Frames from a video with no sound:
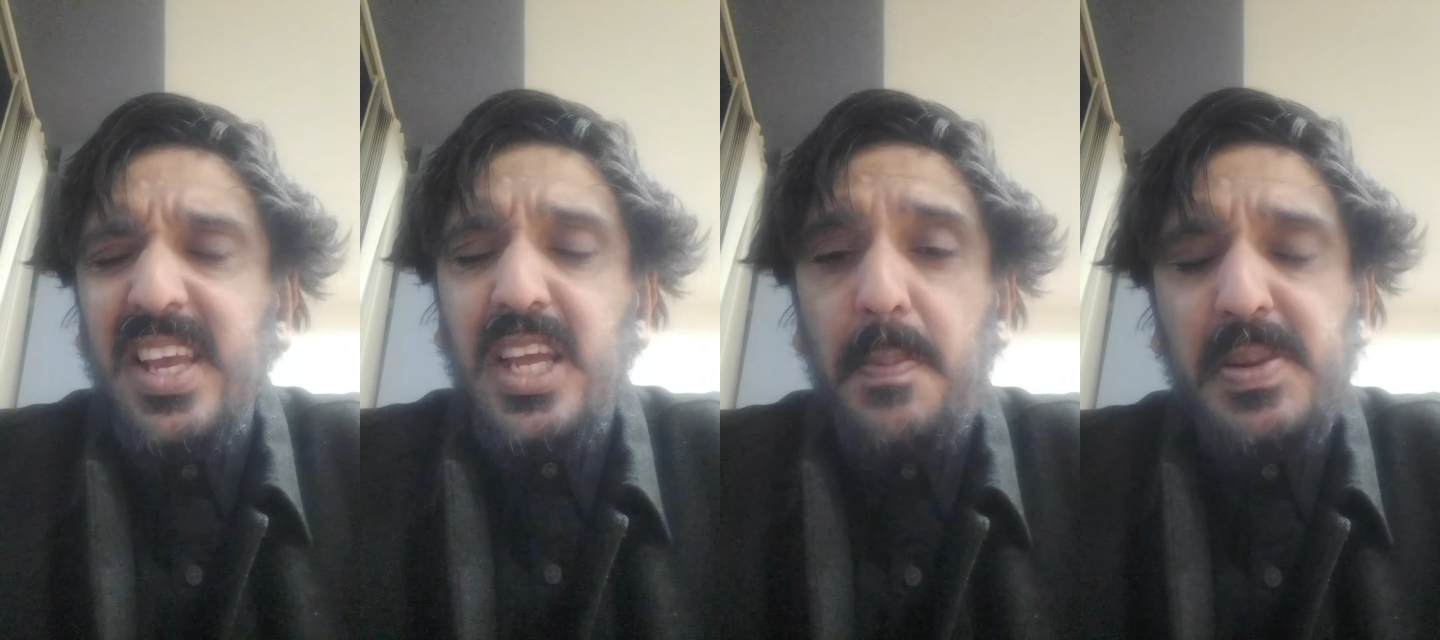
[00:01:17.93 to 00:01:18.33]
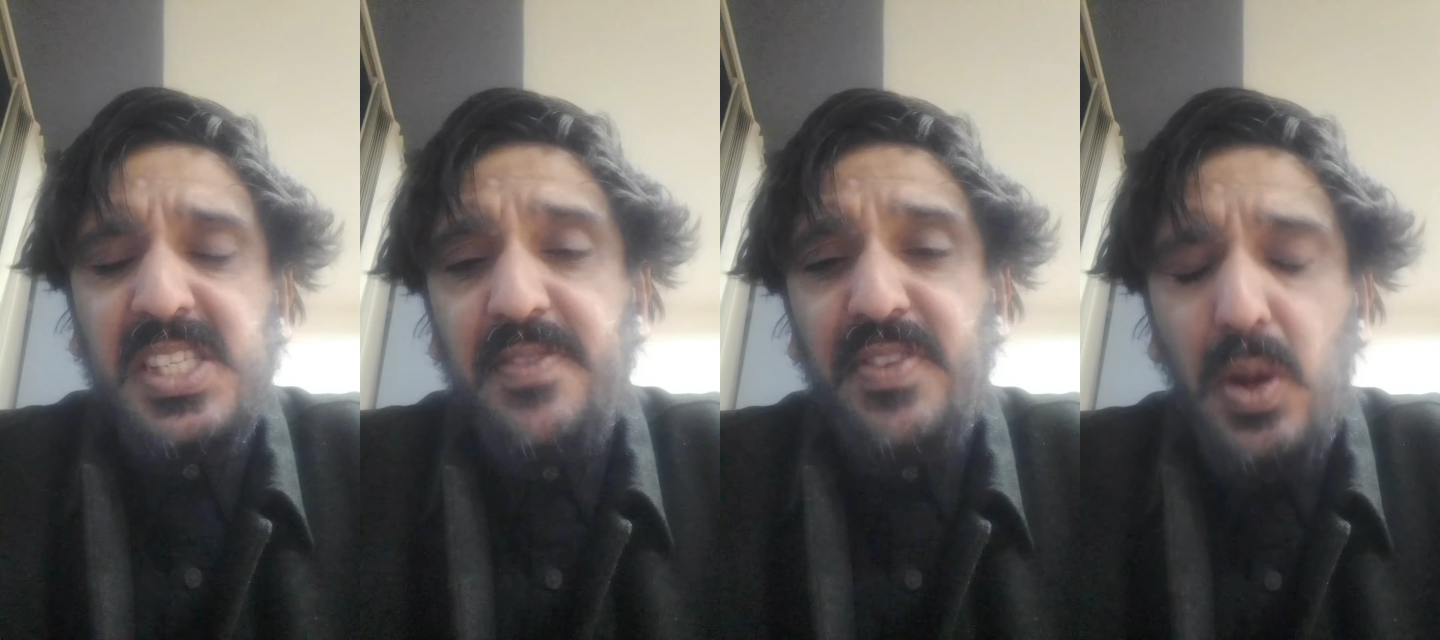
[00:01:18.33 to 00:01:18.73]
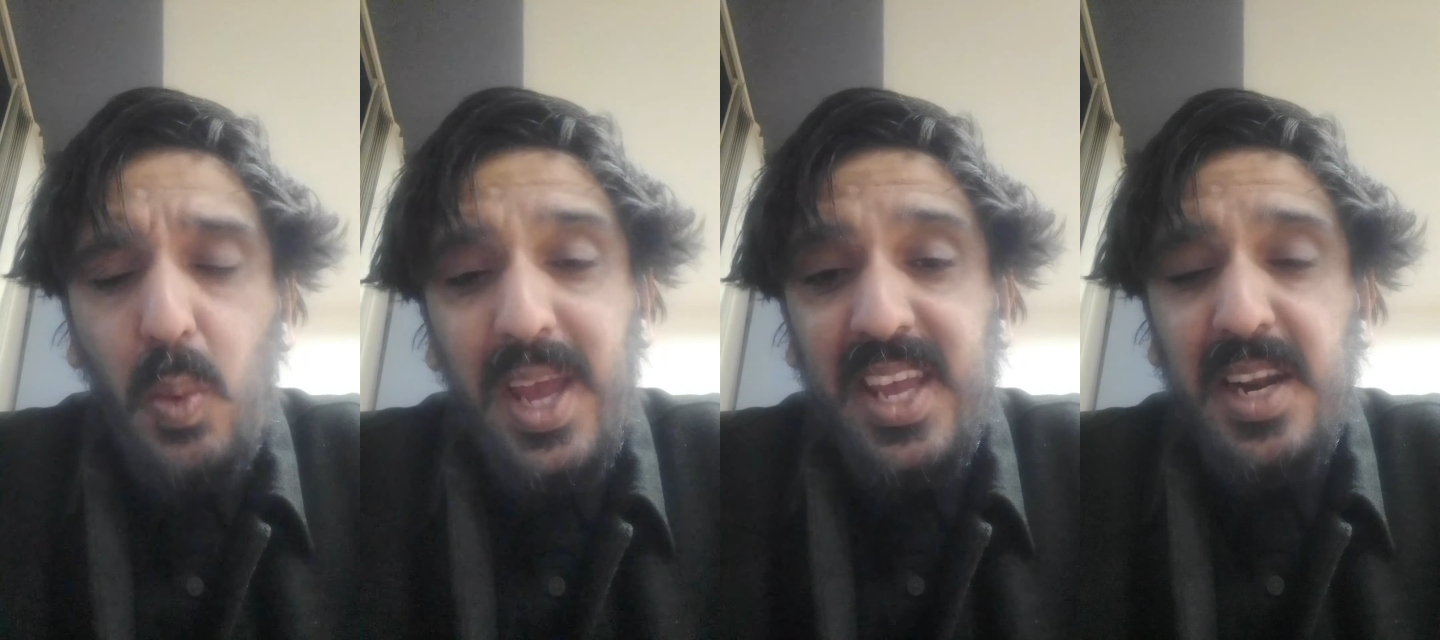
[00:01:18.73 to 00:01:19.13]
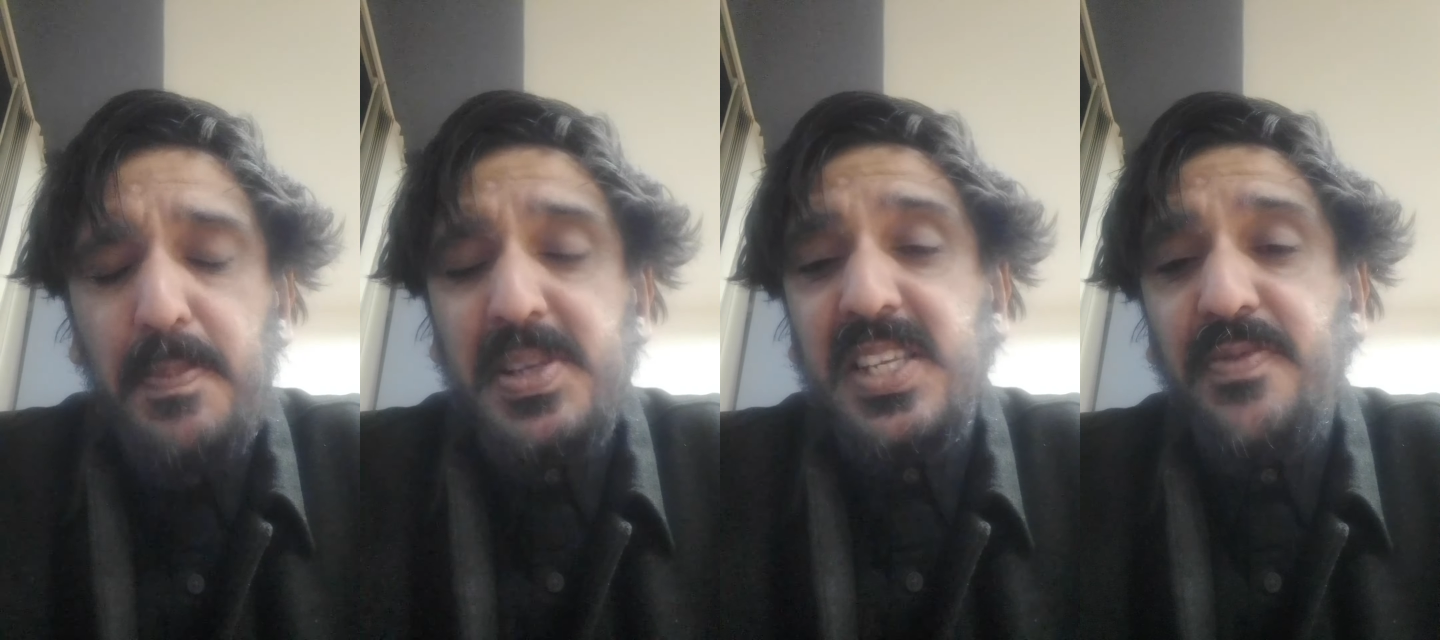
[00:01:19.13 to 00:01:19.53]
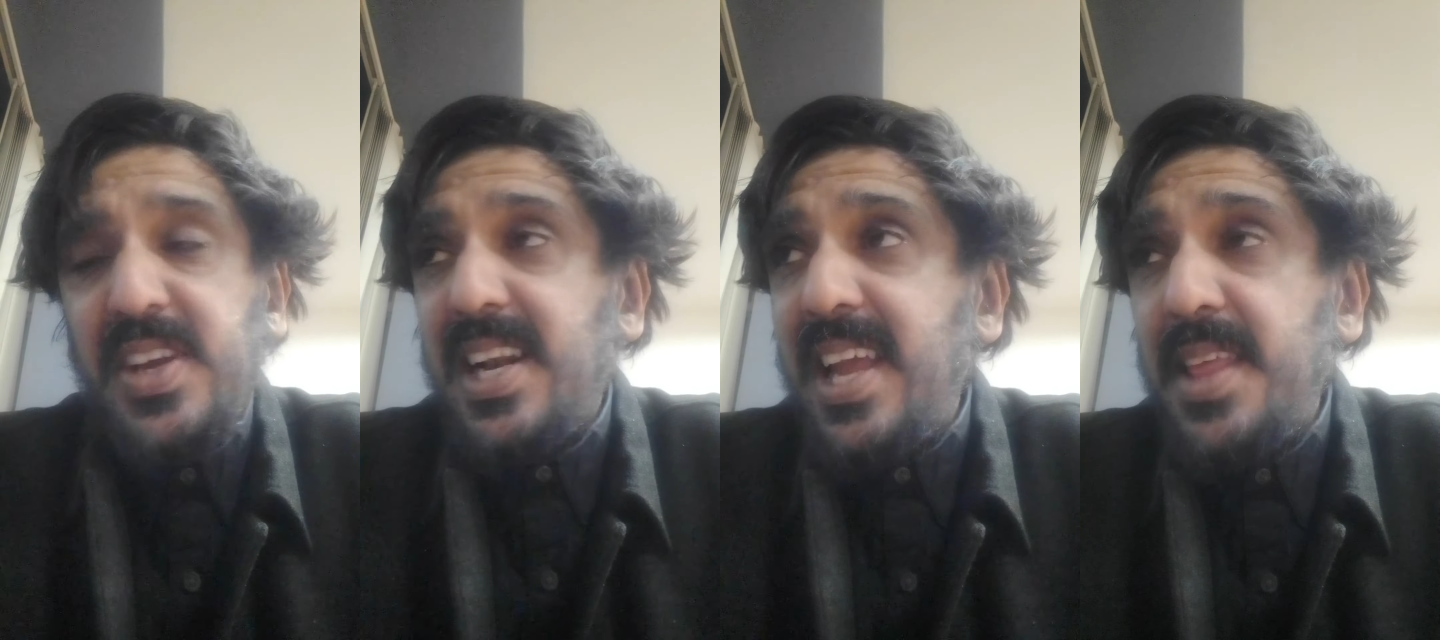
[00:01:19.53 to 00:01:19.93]
in a specific way, in a
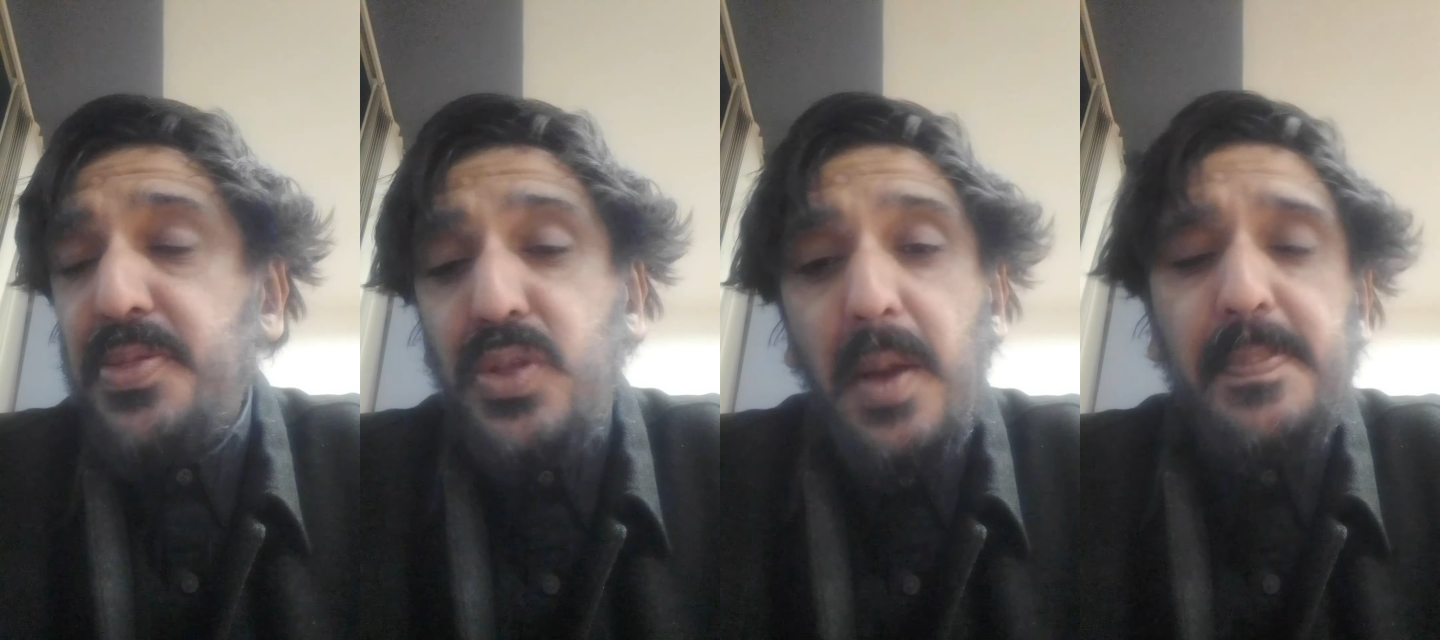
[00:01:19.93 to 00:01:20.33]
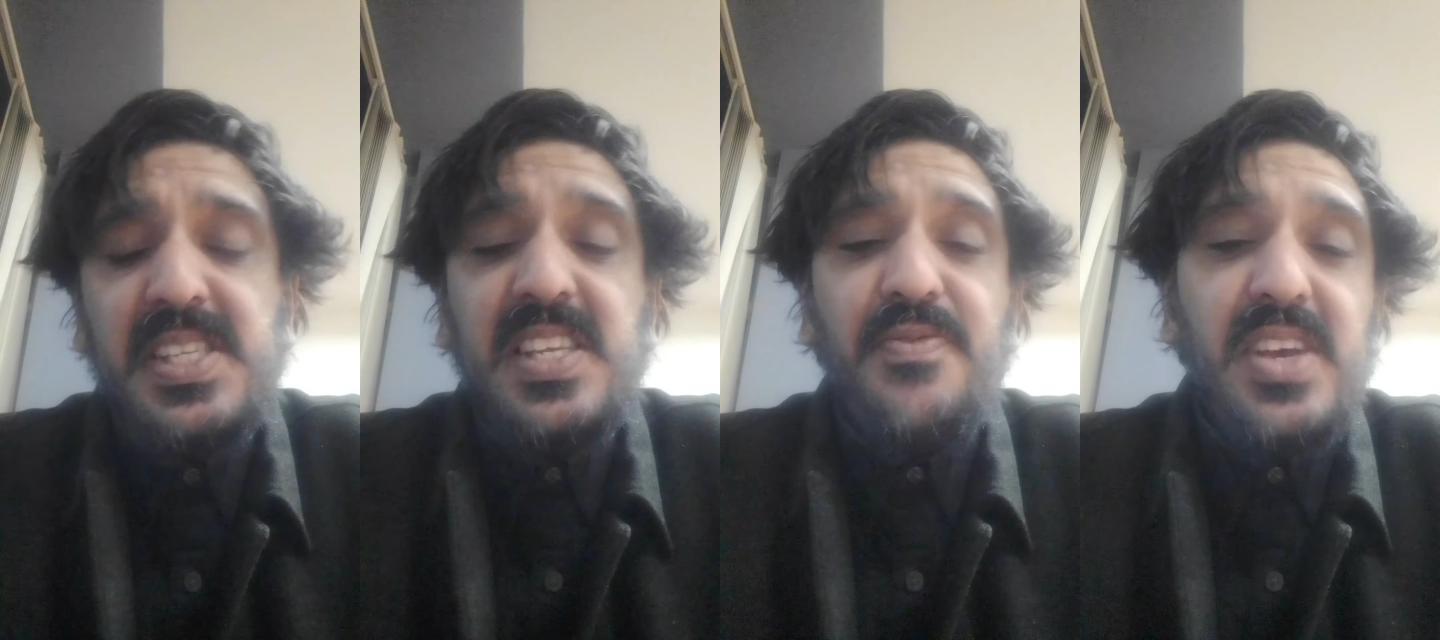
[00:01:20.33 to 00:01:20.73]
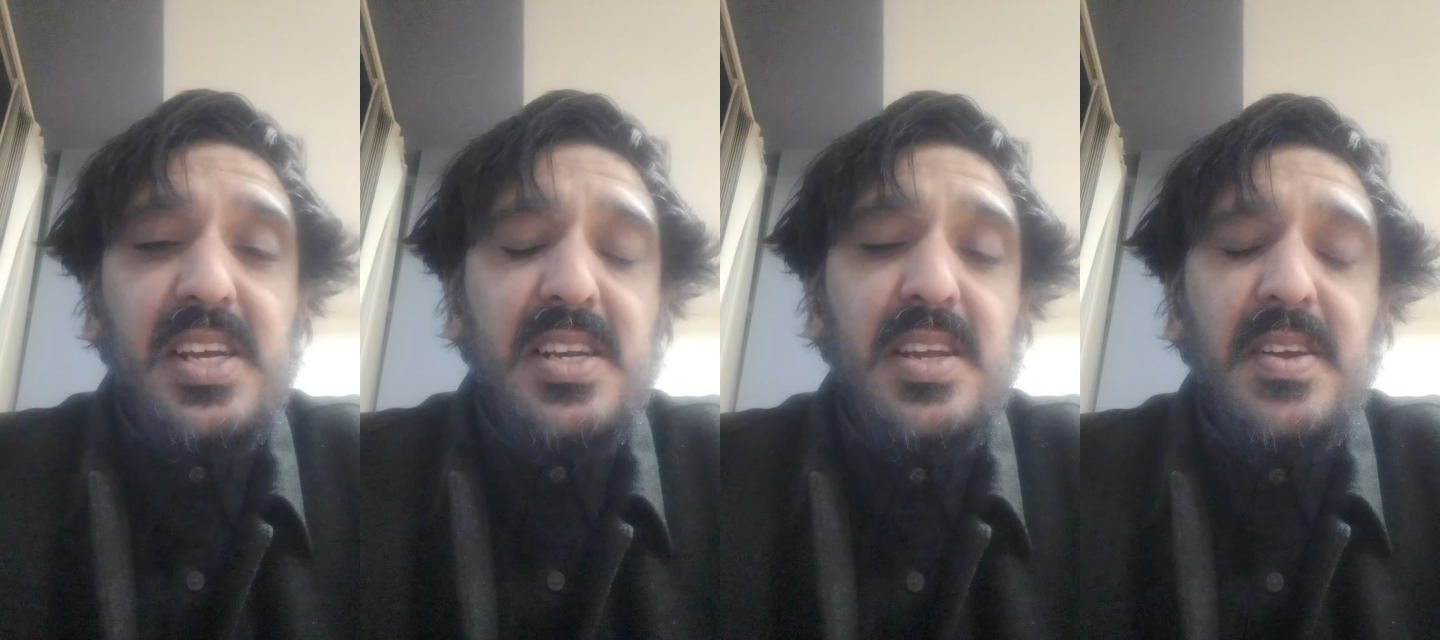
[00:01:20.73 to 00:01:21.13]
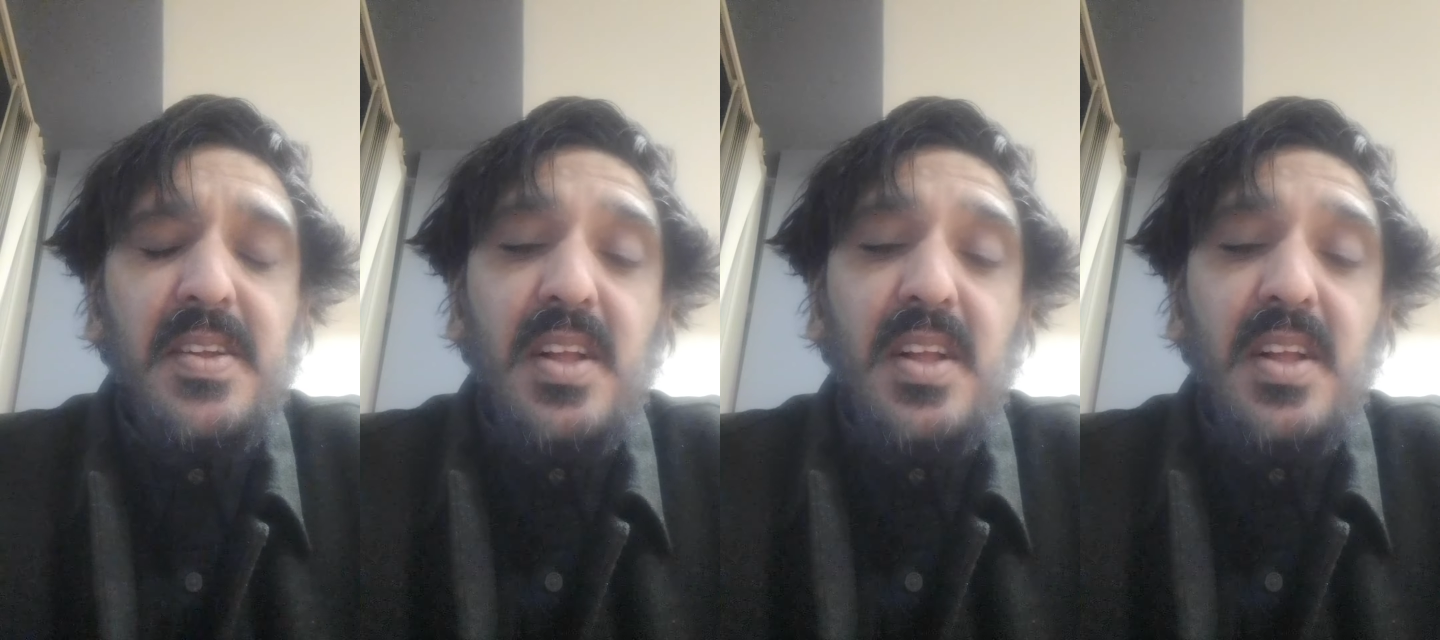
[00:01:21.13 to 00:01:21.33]
specific length, a specific